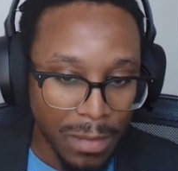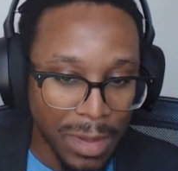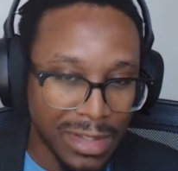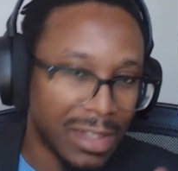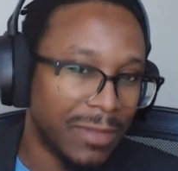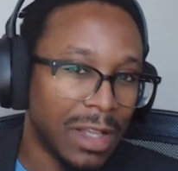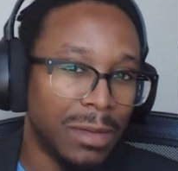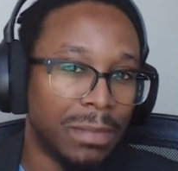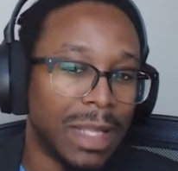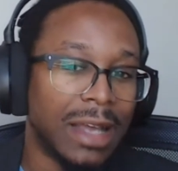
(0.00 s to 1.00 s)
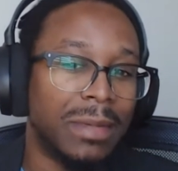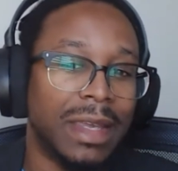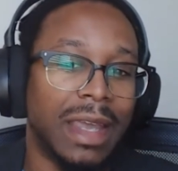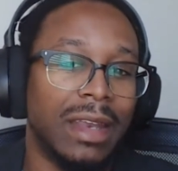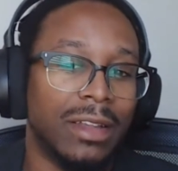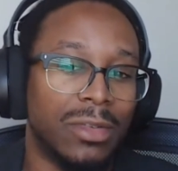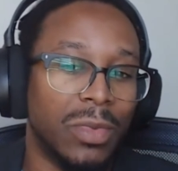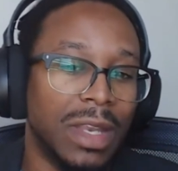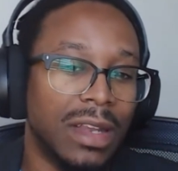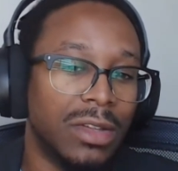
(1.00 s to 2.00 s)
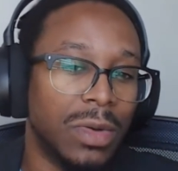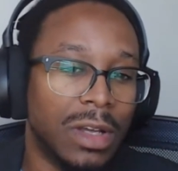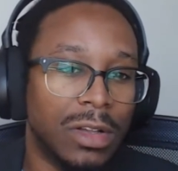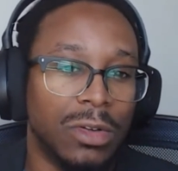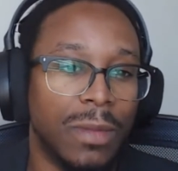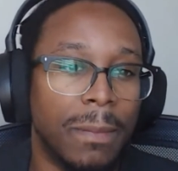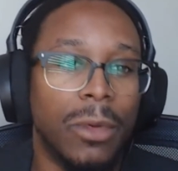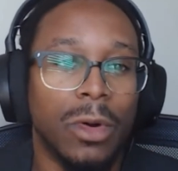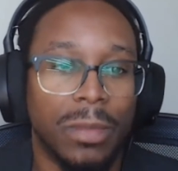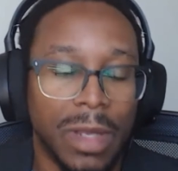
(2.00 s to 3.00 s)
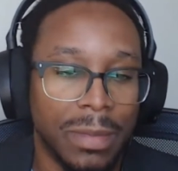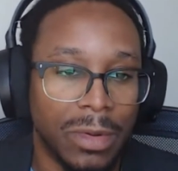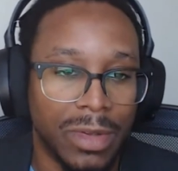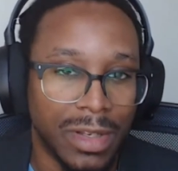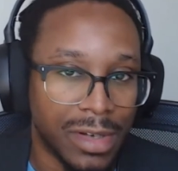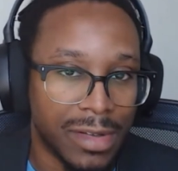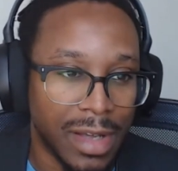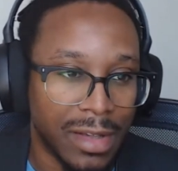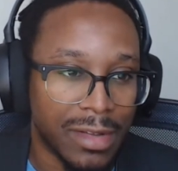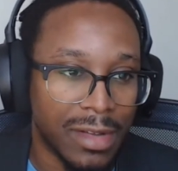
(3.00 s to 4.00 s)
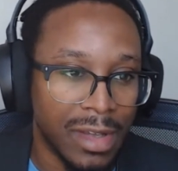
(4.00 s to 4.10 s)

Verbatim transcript: But to develop Black mechanics, we needed to include more people than just us.